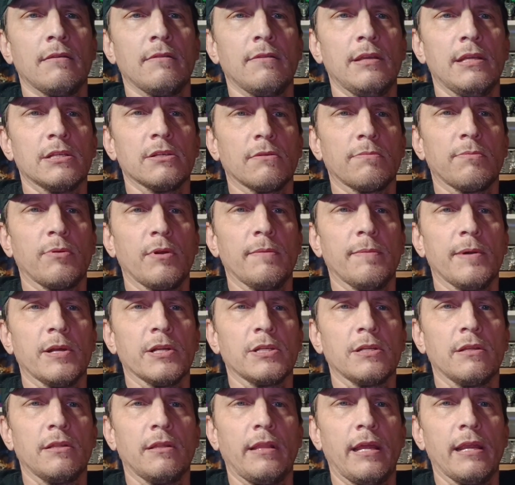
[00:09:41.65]
These are pretty much
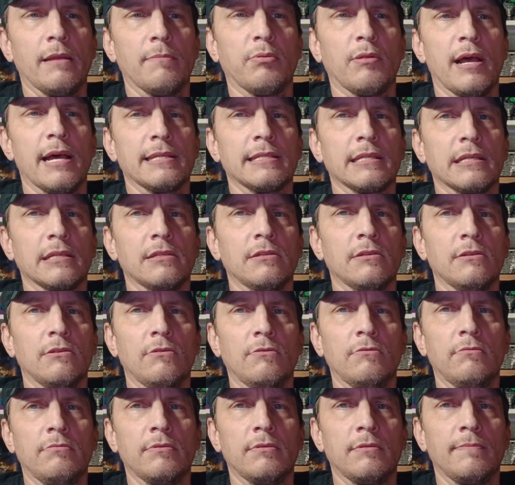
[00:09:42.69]
light plastic
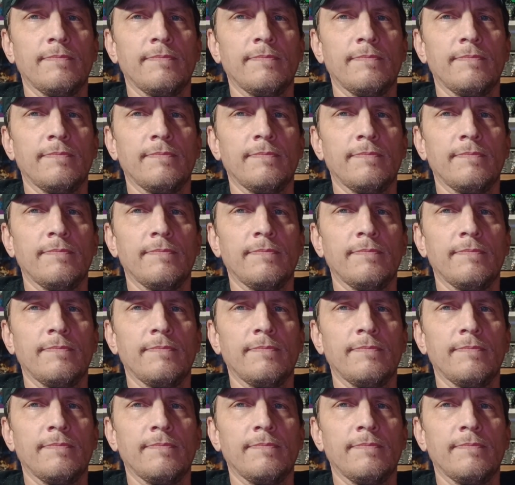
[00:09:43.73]
too.